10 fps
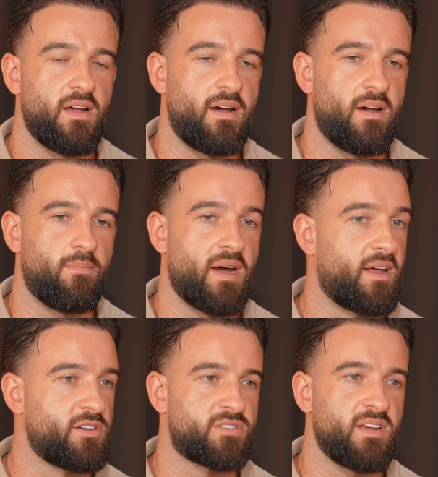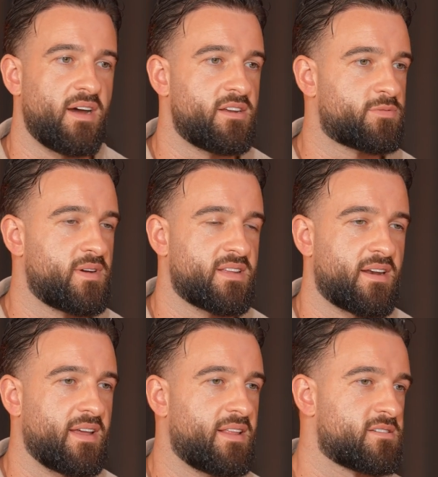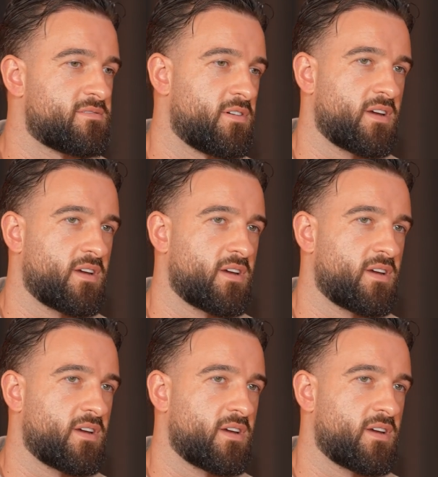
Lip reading: And I just went down like this